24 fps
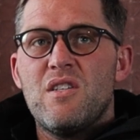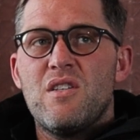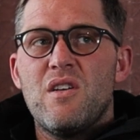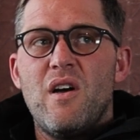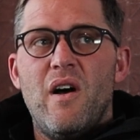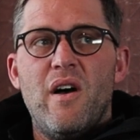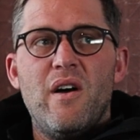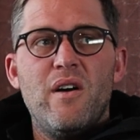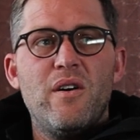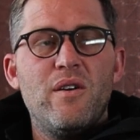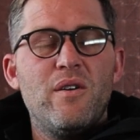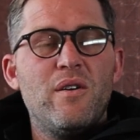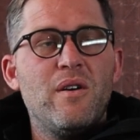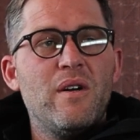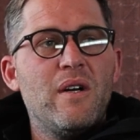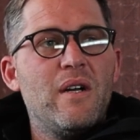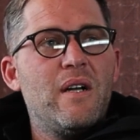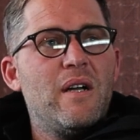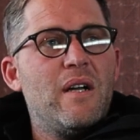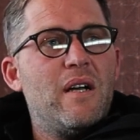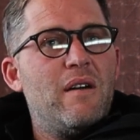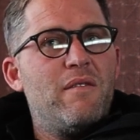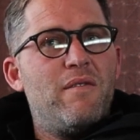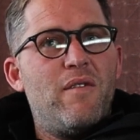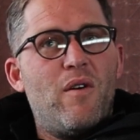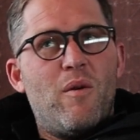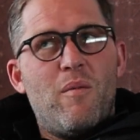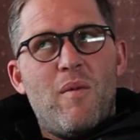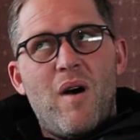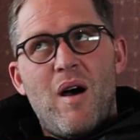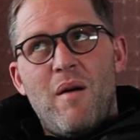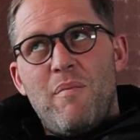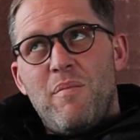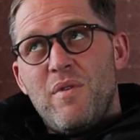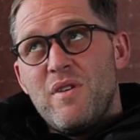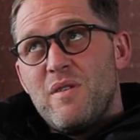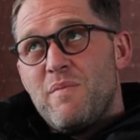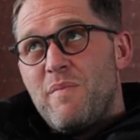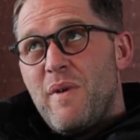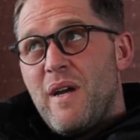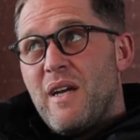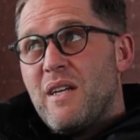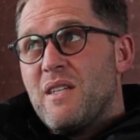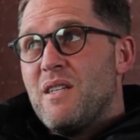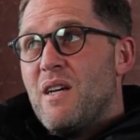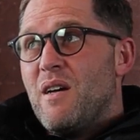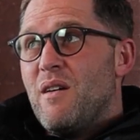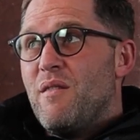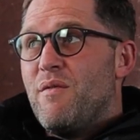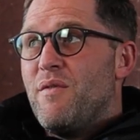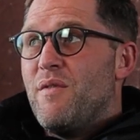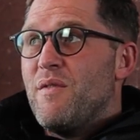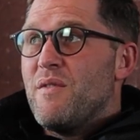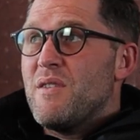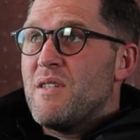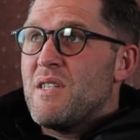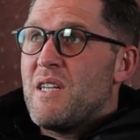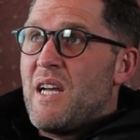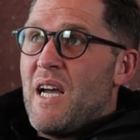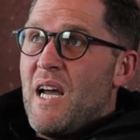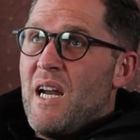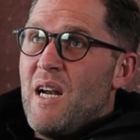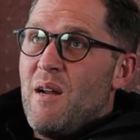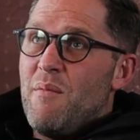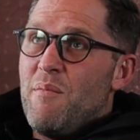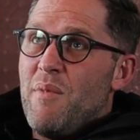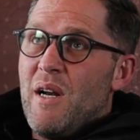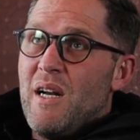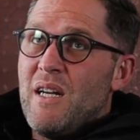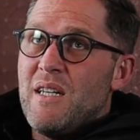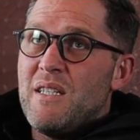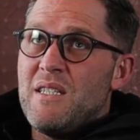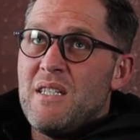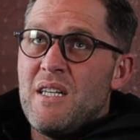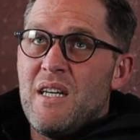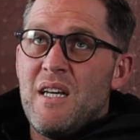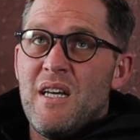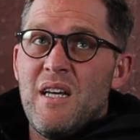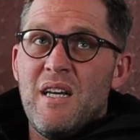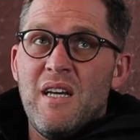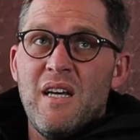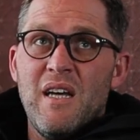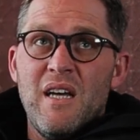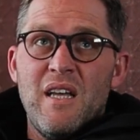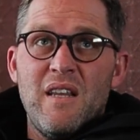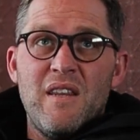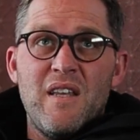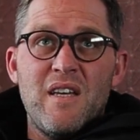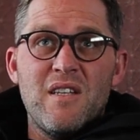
So from our perspective, scalability,